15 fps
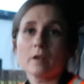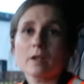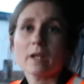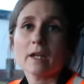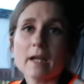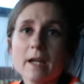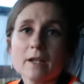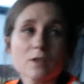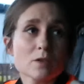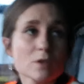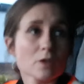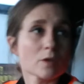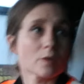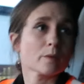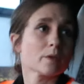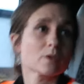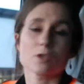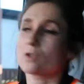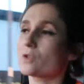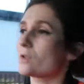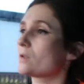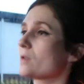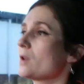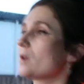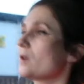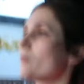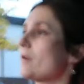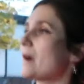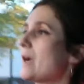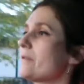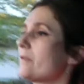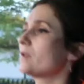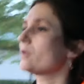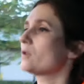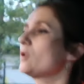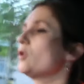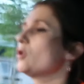Okay guys, so we're just arriving at the